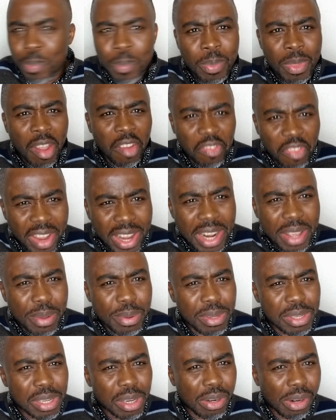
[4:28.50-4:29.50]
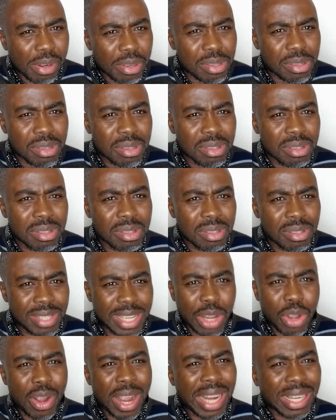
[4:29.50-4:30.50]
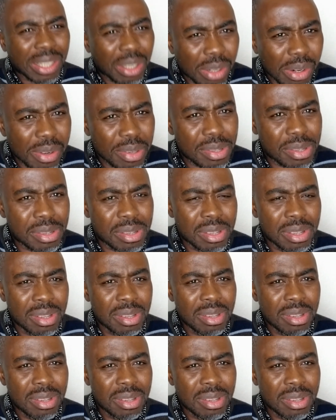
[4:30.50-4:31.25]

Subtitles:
fairly used clothes, secondhand clothes.